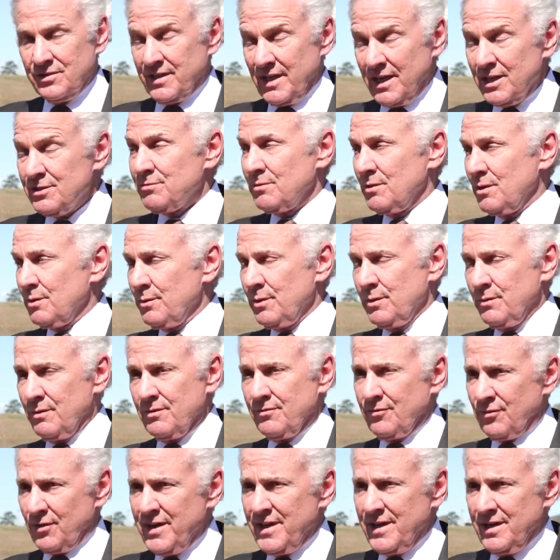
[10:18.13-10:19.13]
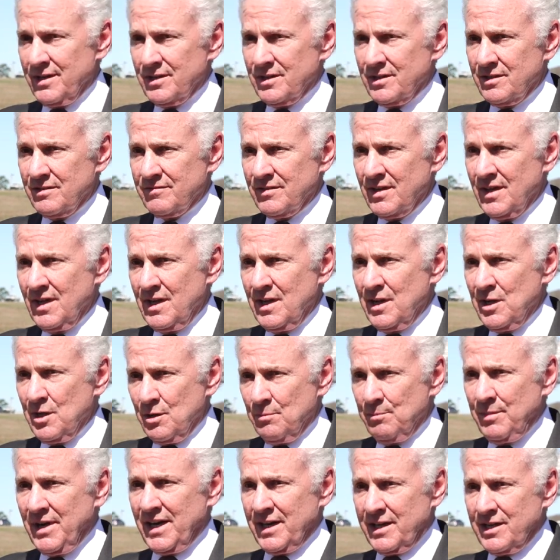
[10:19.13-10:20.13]
That's what we were afraid of
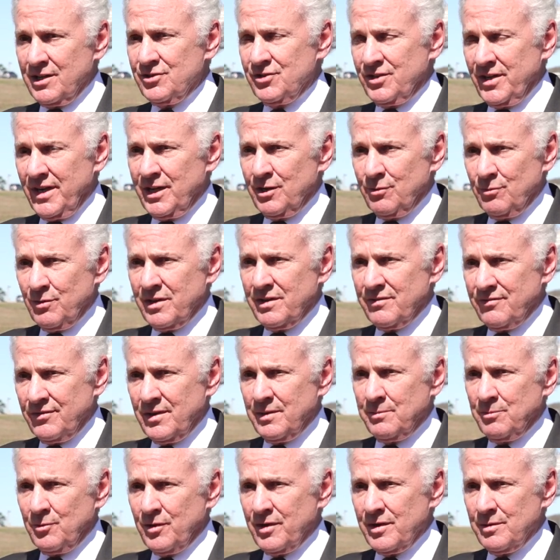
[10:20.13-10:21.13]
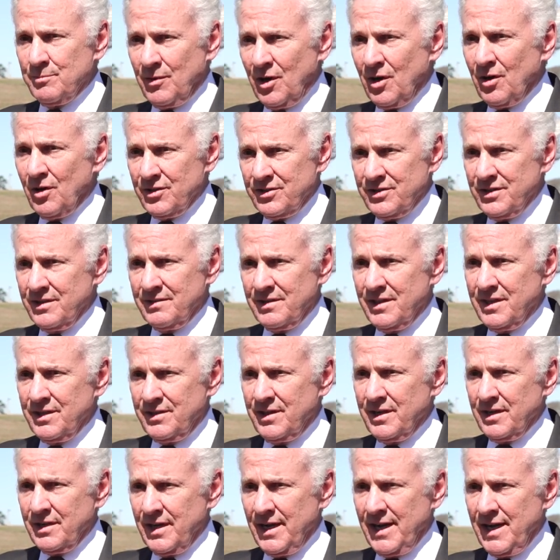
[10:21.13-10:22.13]
back in January, February, and March. It, it
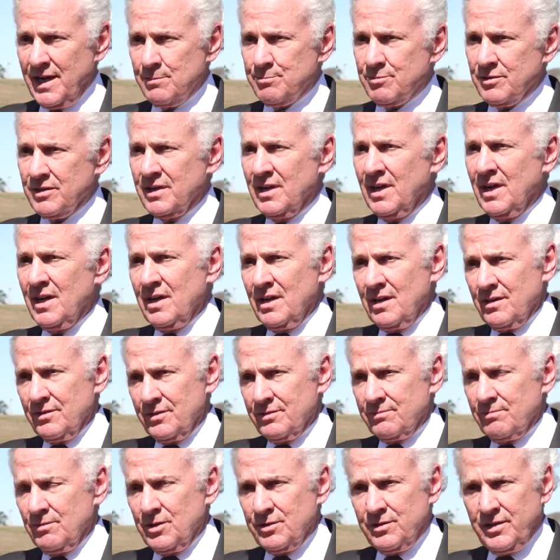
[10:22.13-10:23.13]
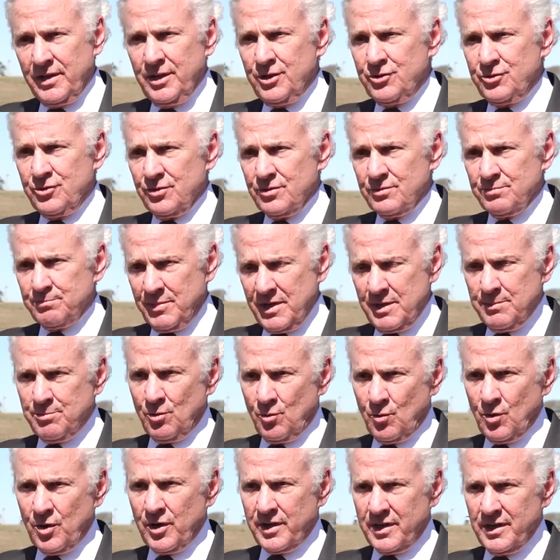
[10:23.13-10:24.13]
didn't happen. The teachers, people
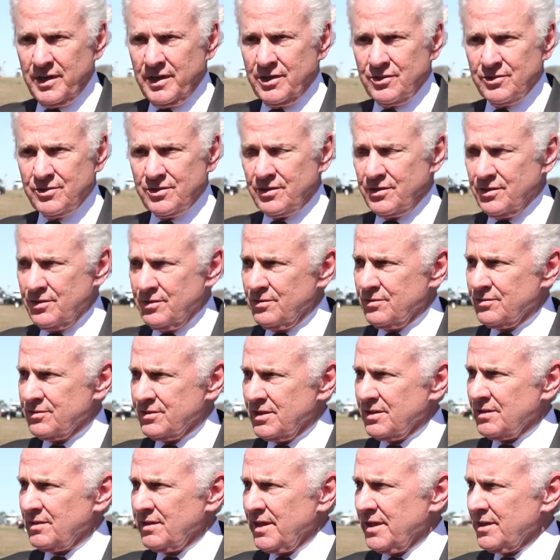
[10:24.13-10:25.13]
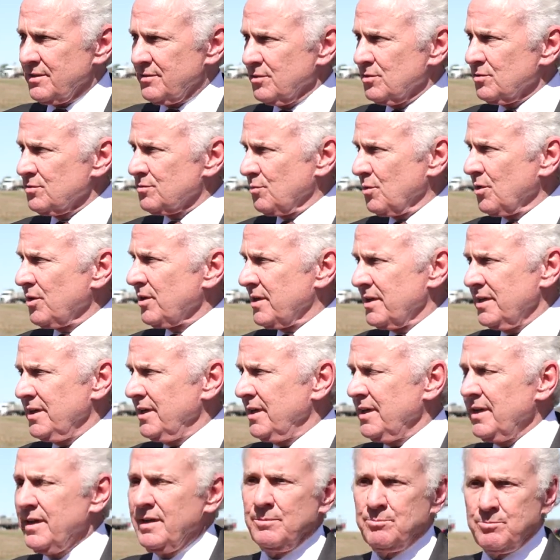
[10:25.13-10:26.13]
working in schools, just like those working
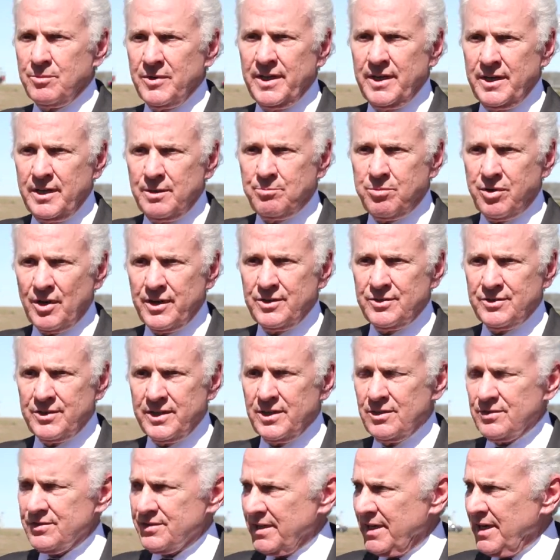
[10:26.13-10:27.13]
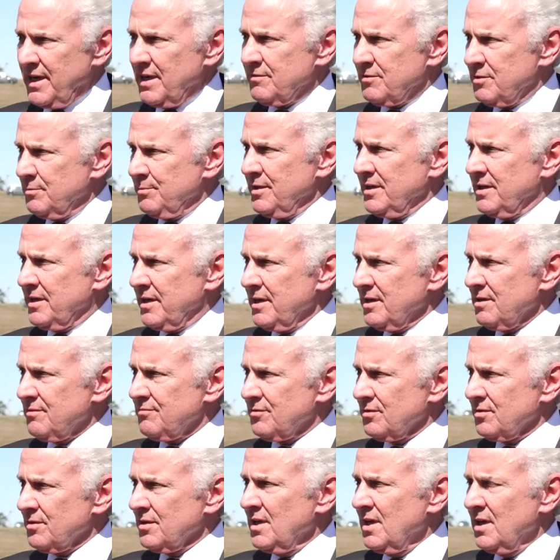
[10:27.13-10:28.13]
any any place else, they have to be
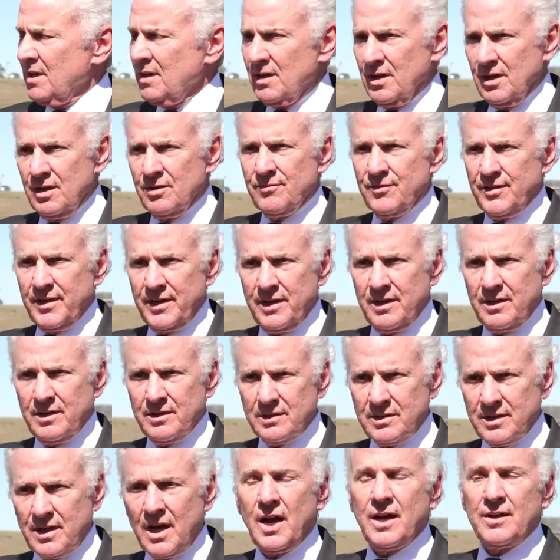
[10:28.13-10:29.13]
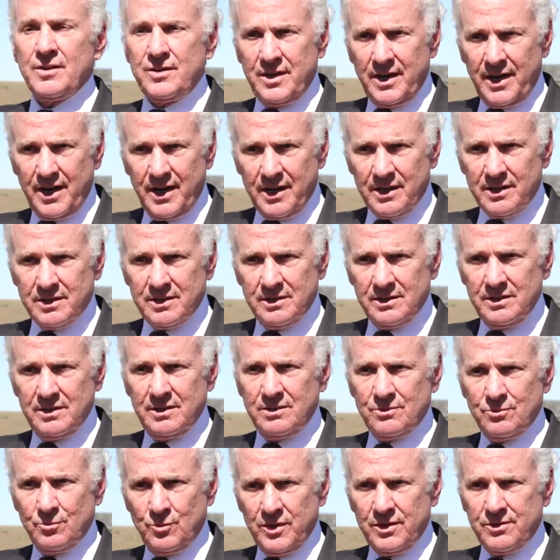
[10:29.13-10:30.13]
careful of their contact
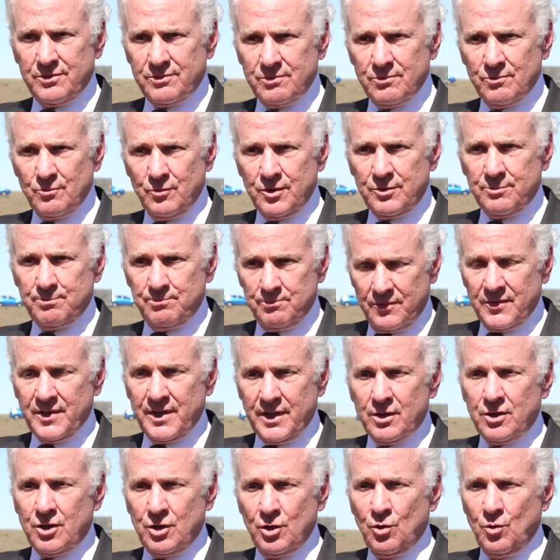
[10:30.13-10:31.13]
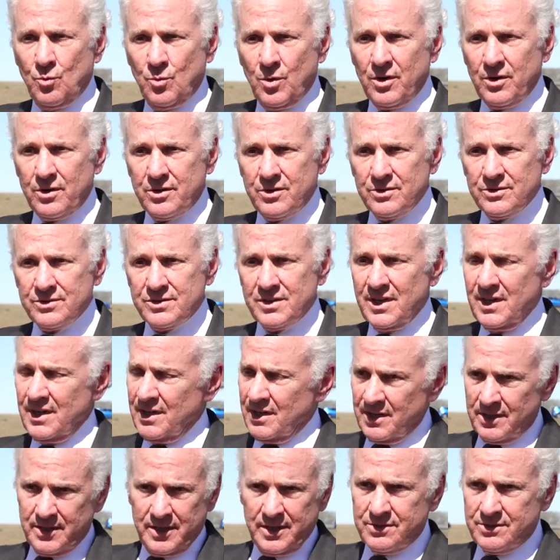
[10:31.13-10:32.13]
uh, with with their co-workers.
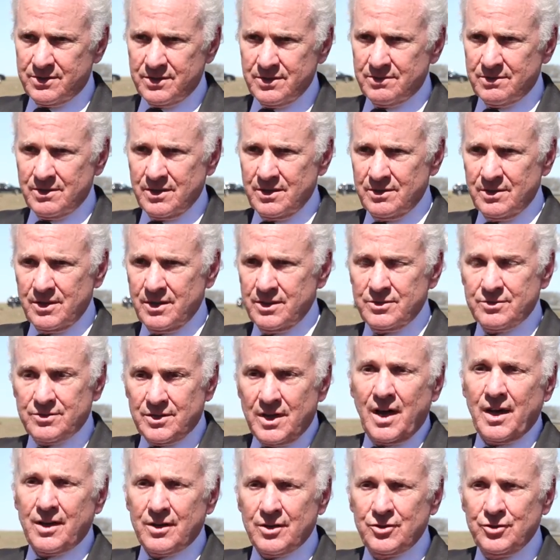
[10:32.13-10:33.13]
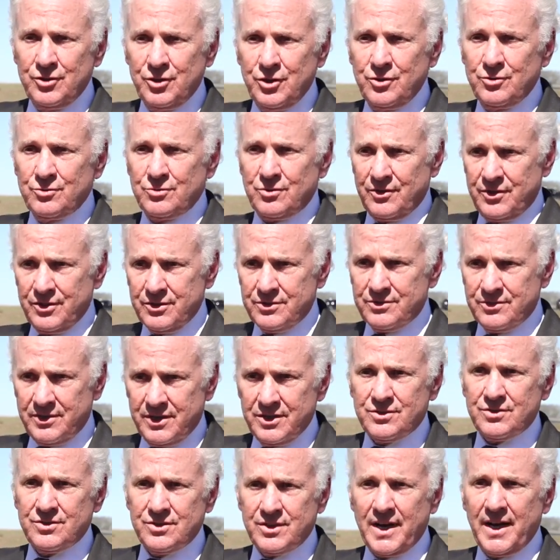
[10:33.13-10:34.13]
This is is not unusual. This
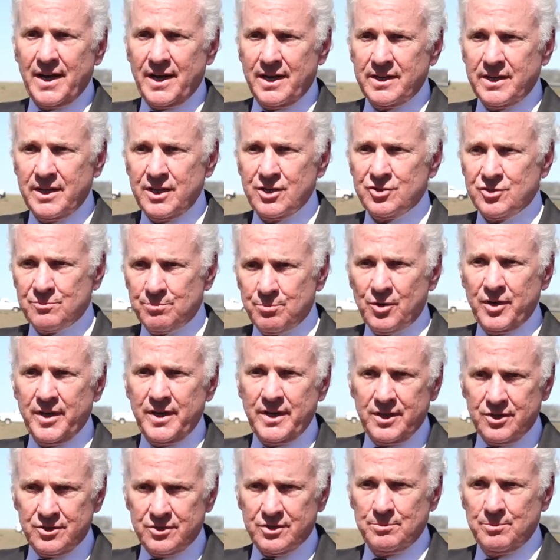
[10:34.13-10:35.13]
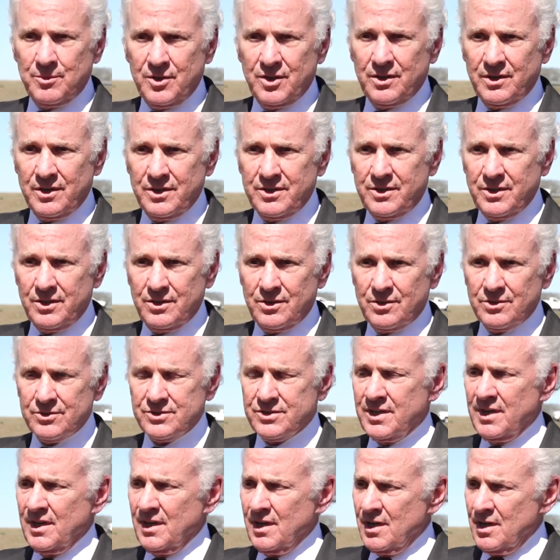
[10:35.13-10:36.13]
this is how it gets spread. It's among
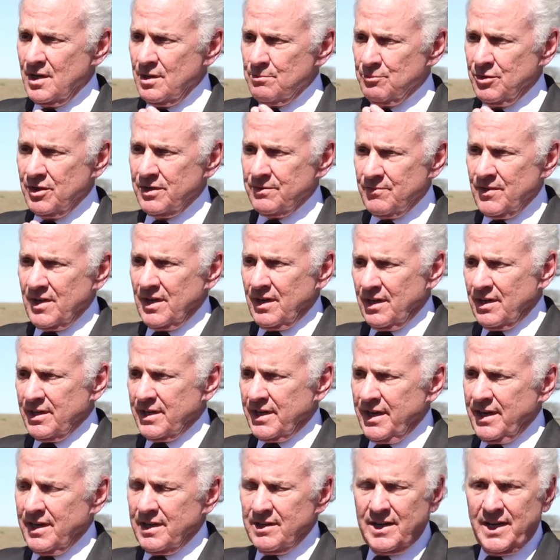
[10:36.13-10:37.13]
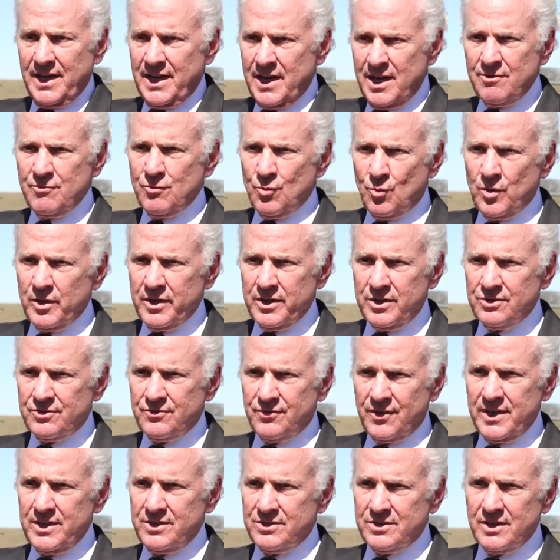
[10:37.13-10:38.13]
adults, but again, everyone is
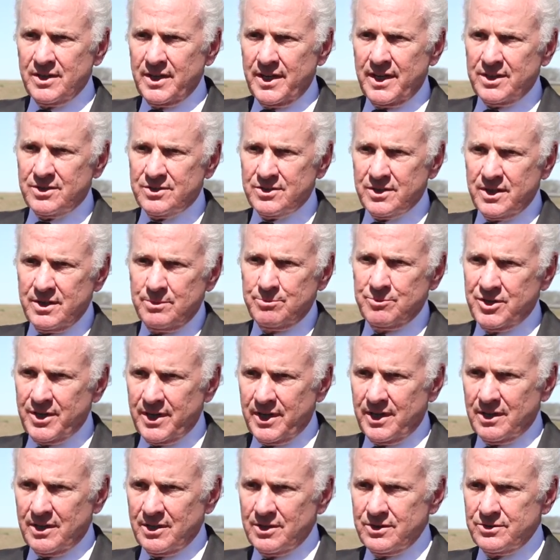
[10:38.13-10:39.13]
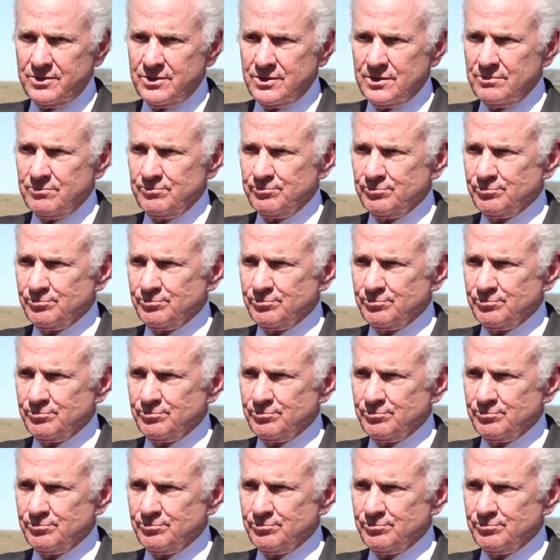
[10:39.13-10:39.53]
facing that same challenge.